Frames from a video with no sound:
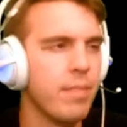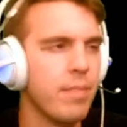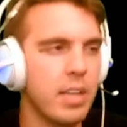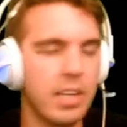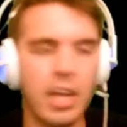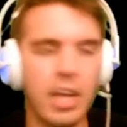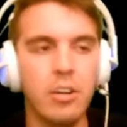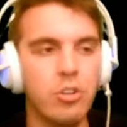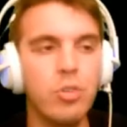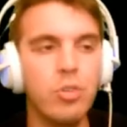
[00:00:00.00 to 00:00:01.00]
Like, and are
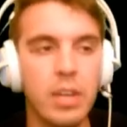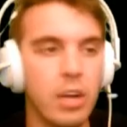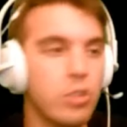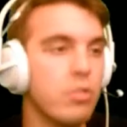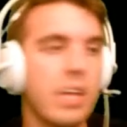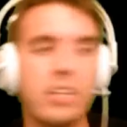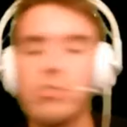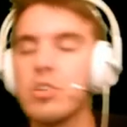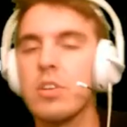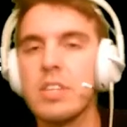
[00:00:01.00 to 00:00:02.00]
you doing it? Are you like, you
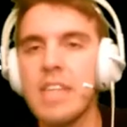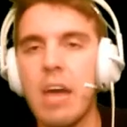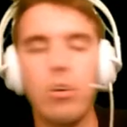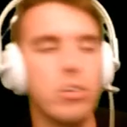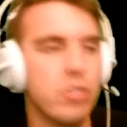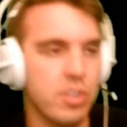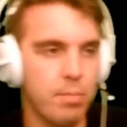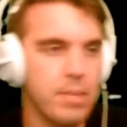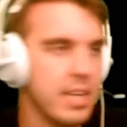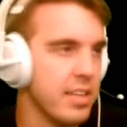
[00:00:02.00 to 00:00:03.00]
took the tower, you're just
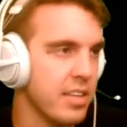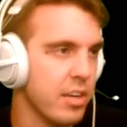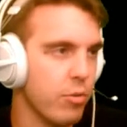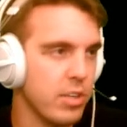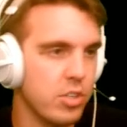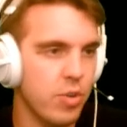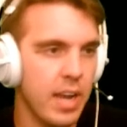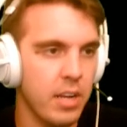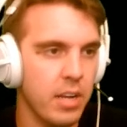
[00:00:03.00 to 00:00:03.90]
immediately going to run to dragon?